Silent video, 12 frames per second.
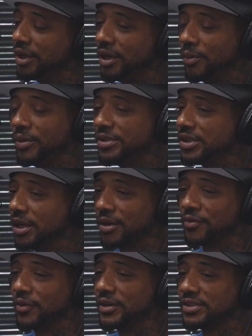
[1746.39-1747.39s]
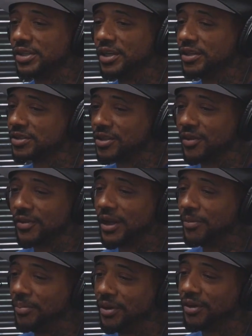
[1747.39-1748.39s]
And we sacrificing getting stuff
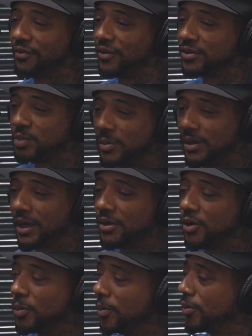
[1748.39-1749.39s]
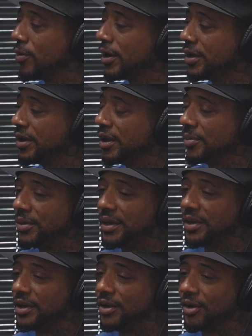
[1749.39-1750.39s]
like benefits. People, I know people right now, man,
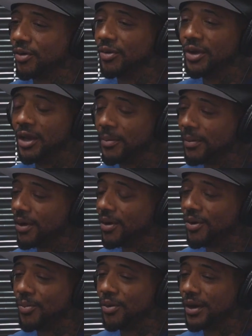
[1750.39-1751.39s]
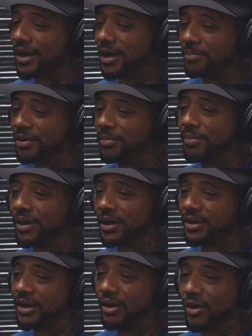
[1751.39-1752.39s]
get hurt. My homeboy got bit by a
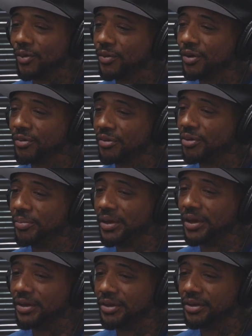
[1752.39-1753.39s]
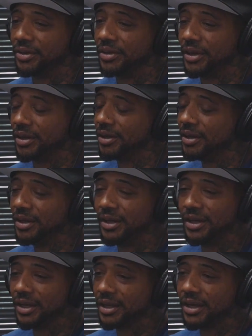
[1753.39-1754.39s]
dog real bad the other day.
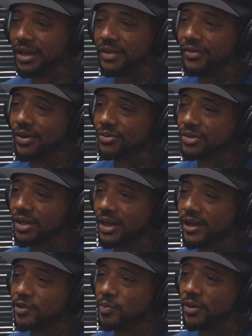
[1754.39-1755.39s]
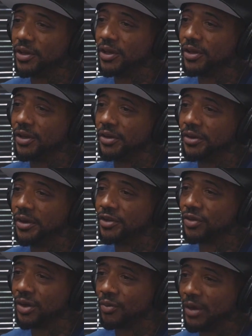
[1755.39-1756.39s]
Can't even go to the hospital to get nothing done. He
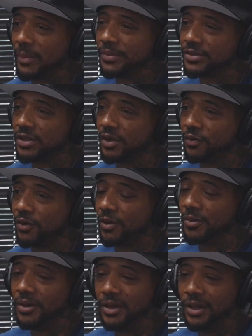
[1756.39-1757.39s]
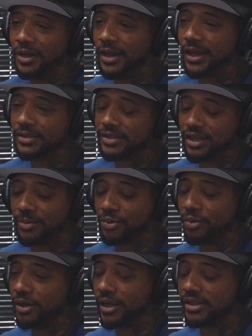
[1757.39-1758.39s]
trying to wrap himself up. Now I see him
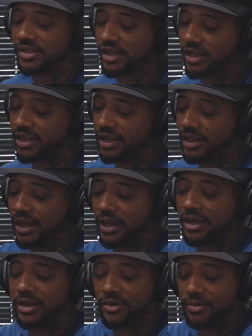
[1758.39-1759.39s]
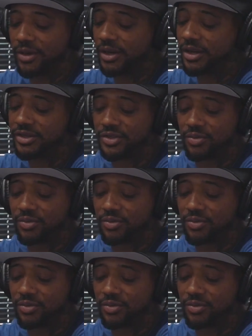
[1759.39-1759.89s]
3 days later, he gangrene.